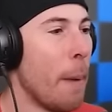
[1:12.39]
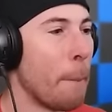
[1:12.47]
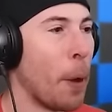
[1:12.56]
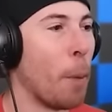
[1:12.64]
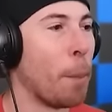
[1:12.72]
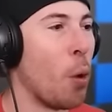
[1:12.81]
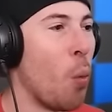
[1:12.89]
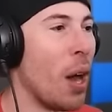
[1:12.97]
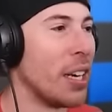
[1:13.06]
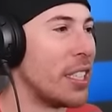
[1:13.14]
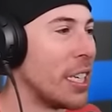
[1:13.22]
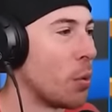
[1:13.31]
Purple
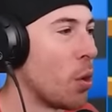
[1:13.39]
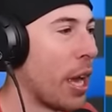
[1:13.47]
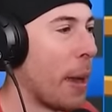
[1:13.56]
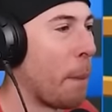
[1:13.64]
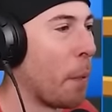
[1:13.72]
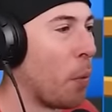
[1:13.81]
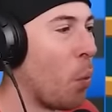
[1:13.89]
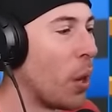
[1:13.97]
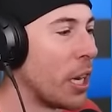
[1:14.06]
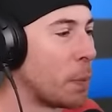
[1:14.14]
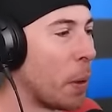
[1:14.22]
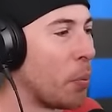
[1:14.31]
wants this one. Okay, Purple, what
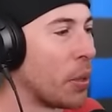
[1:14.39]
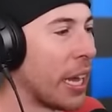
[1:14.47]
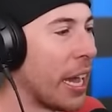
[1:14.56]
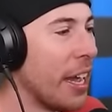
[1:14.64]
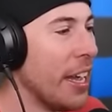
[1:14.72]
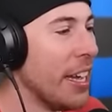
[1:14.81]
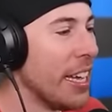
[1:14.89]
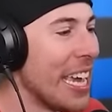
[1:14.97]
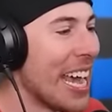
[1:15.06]
does Purple get? He